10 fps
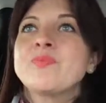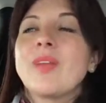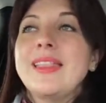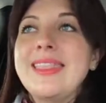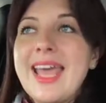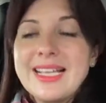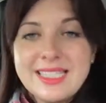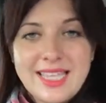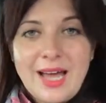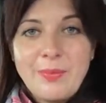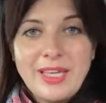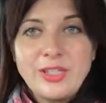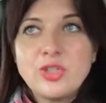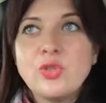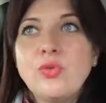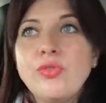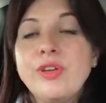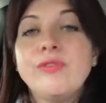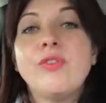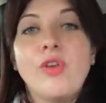Next step is to
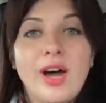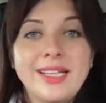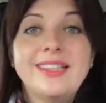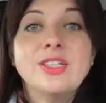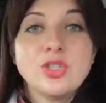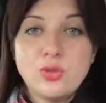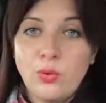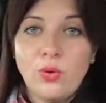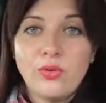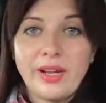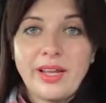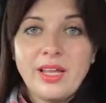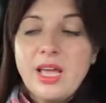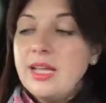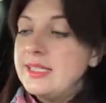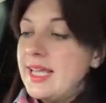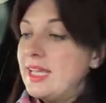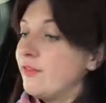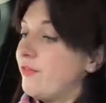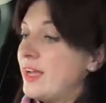rewrite this story.
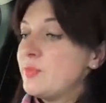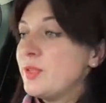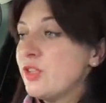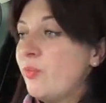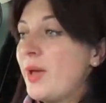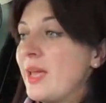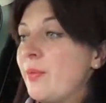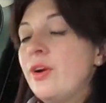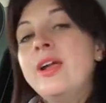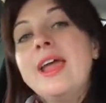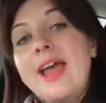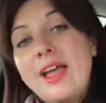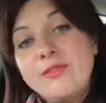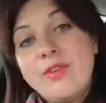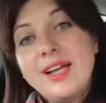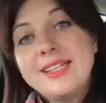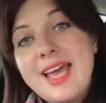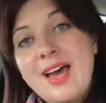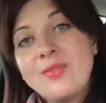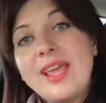Take a fresh piece of paper and write
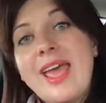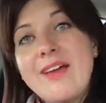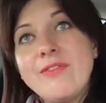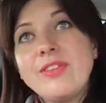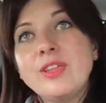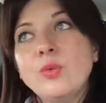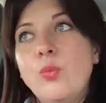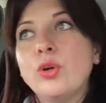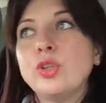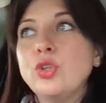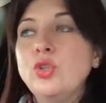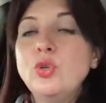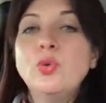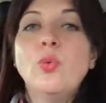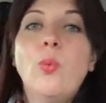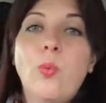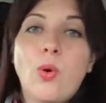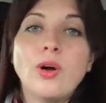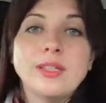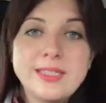down everything what you
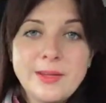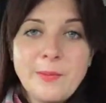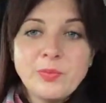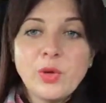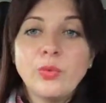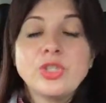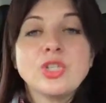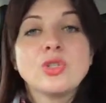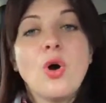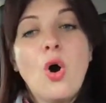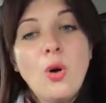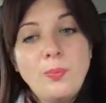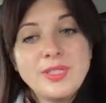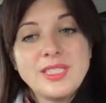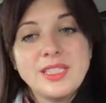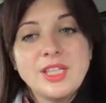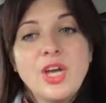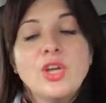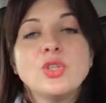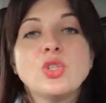want, which is opposite
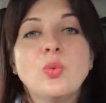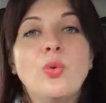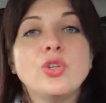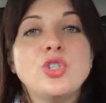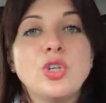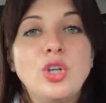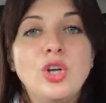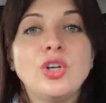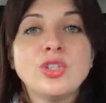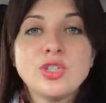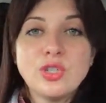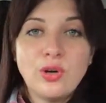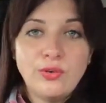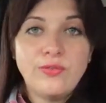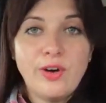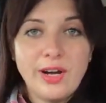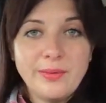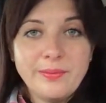to what you learned so far,